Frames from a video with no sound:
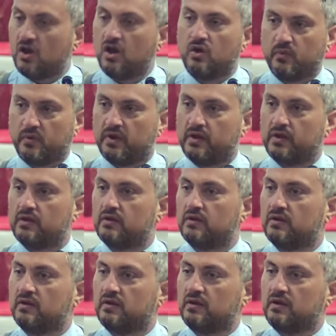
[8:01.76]
going
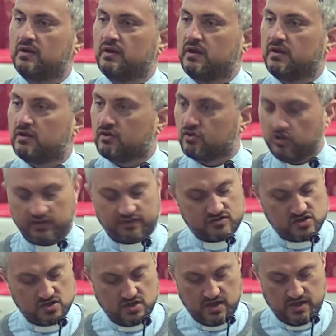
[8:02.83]
in the
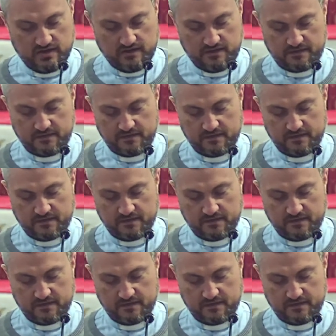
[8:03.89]
Christian life.